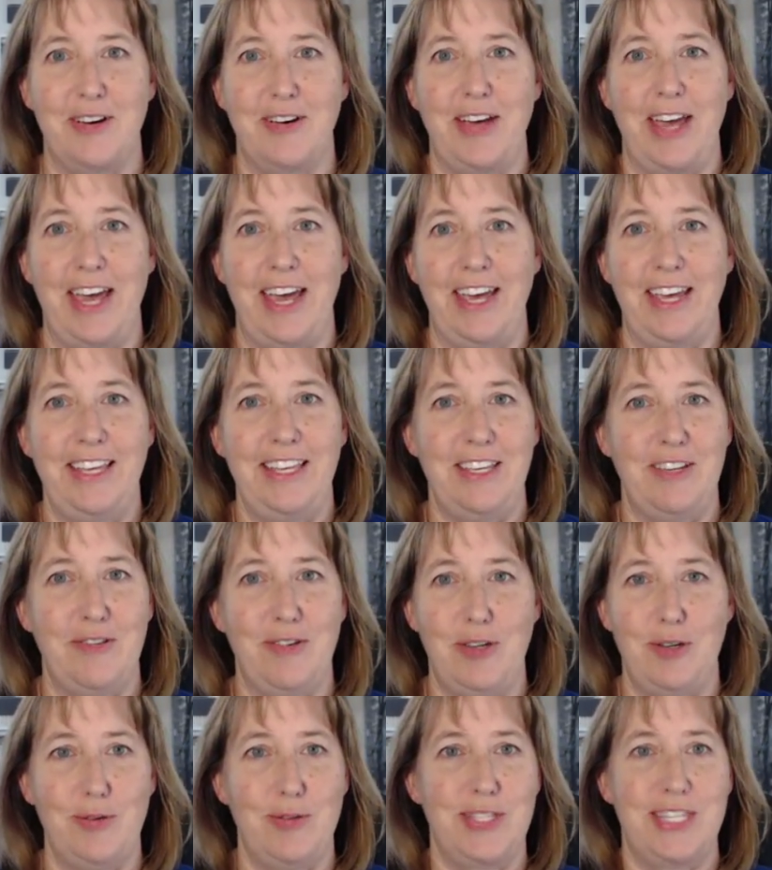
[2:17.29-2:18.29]
Okay,
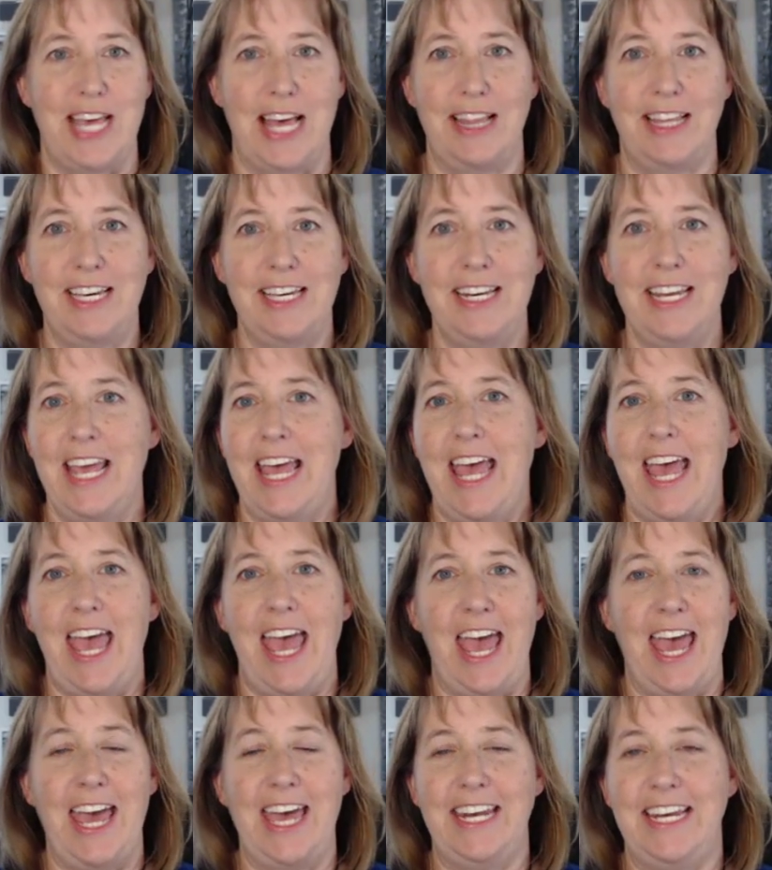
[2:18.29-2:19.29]
you sell it
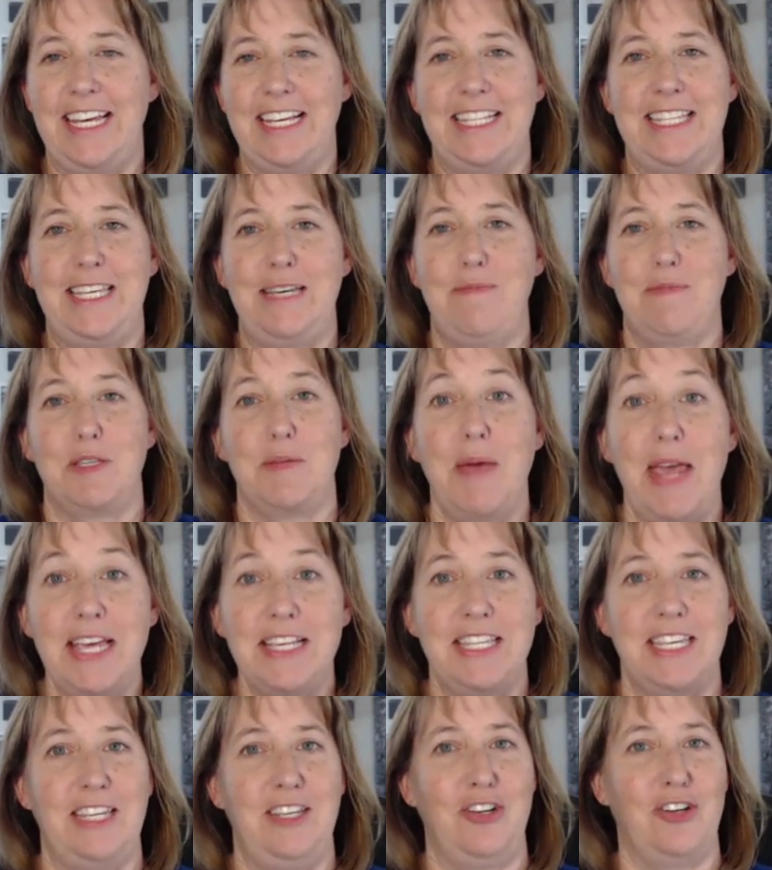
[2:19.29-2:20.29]
and it seems
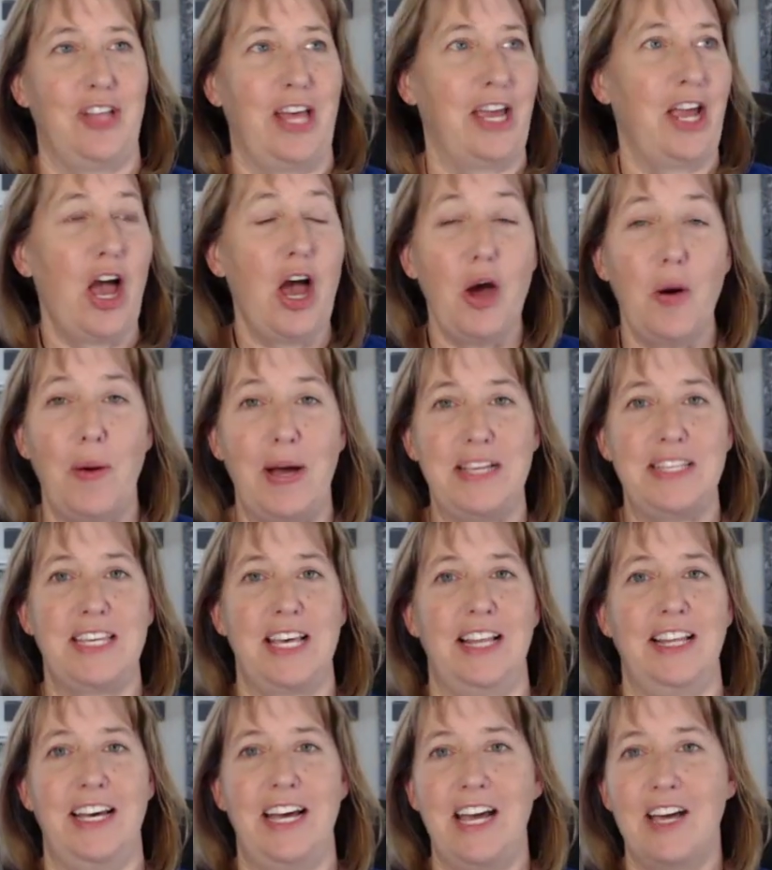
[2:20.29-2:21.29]
amazing. You're like, oh, I
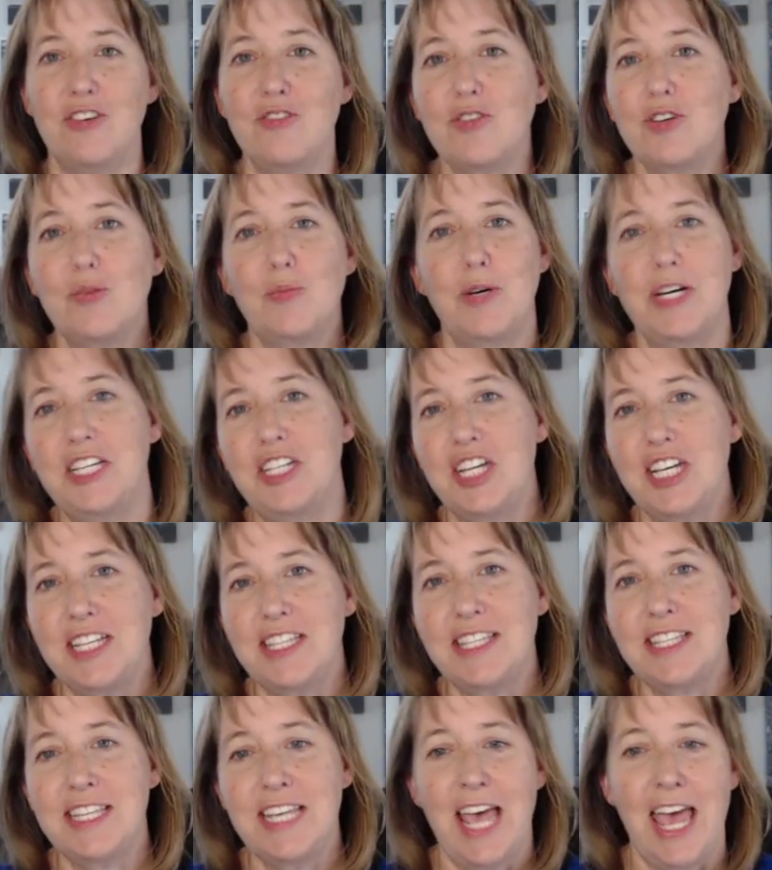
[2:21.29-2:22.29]
sell 100
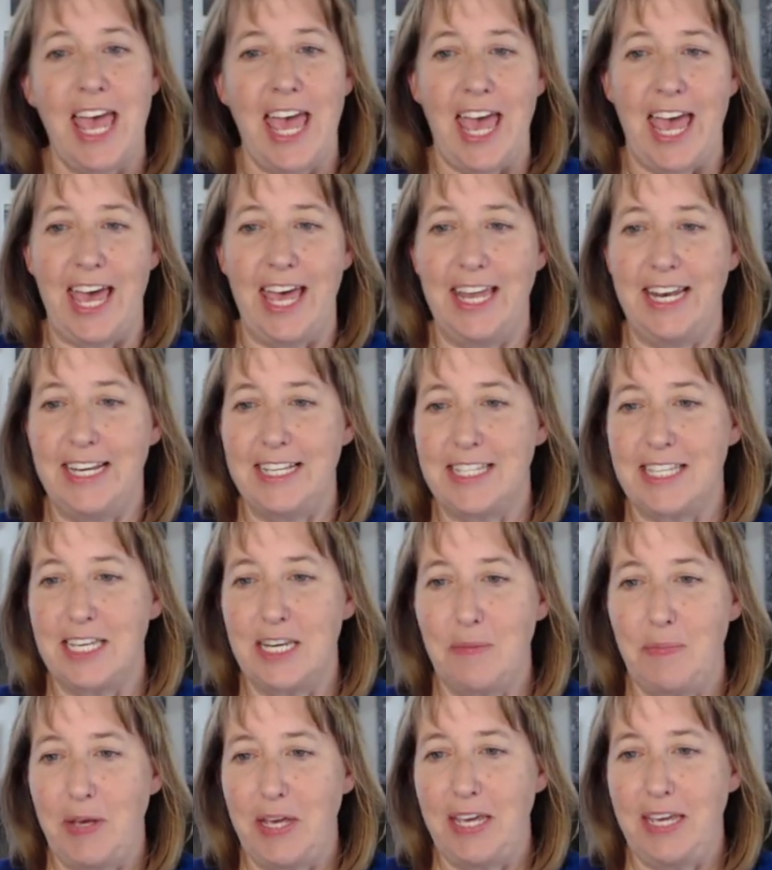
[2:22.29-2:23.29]
widgets and it's
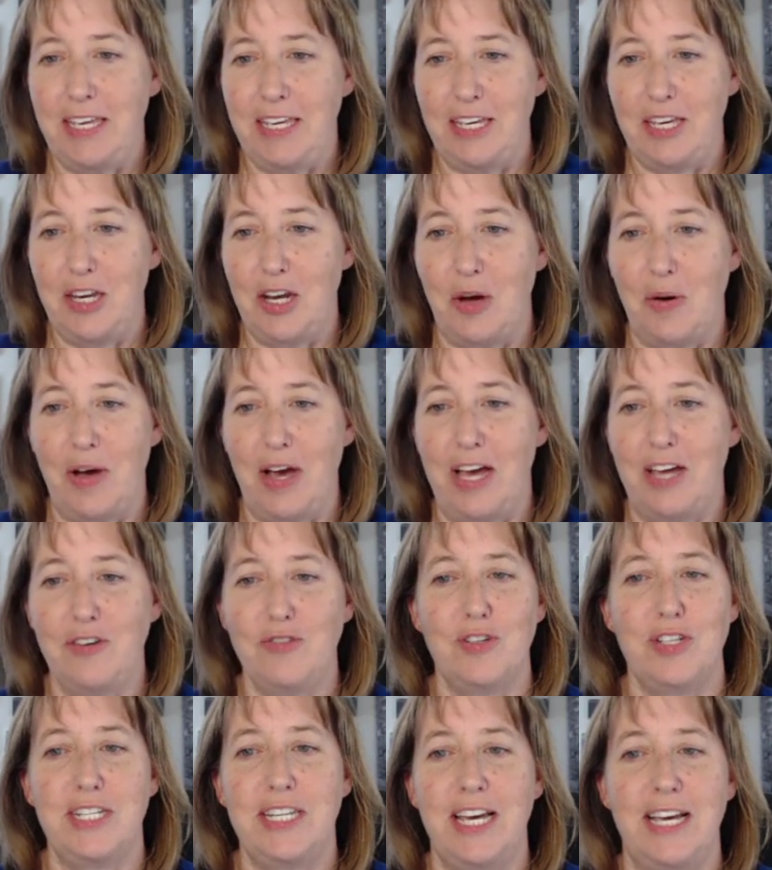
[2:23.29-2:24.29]
going to be,
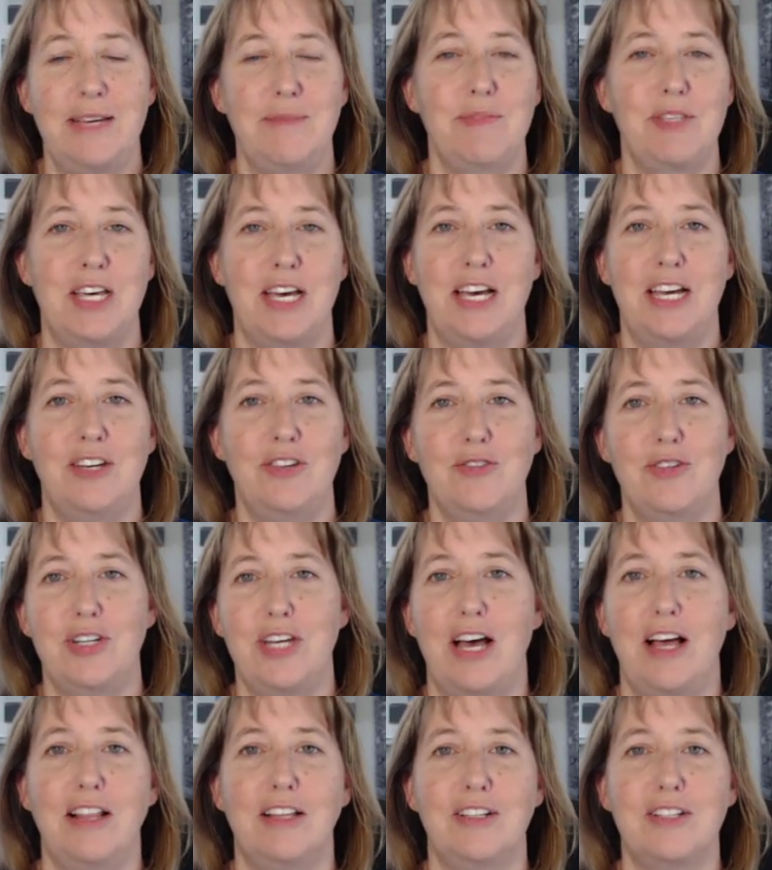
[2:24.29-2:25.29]
100 times
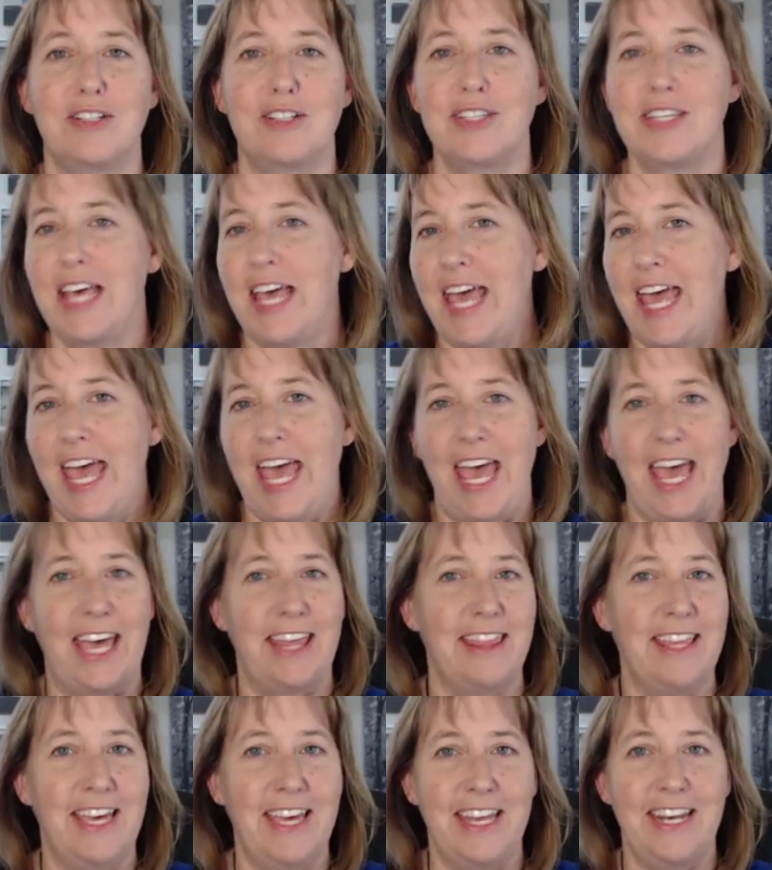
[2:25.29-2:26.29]
$100,
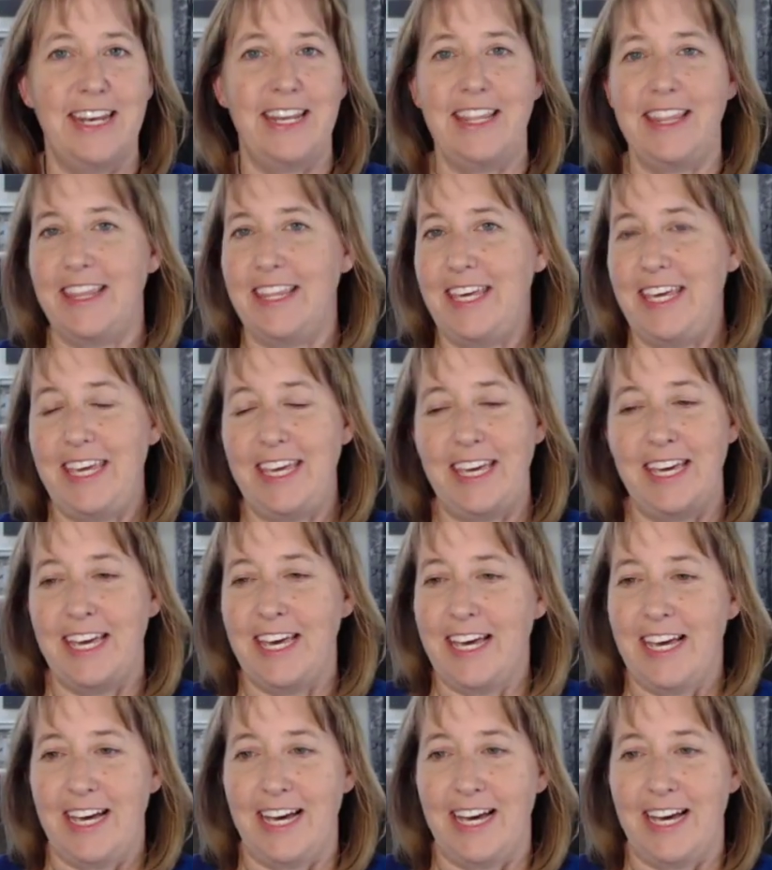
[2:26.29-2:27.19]
and then the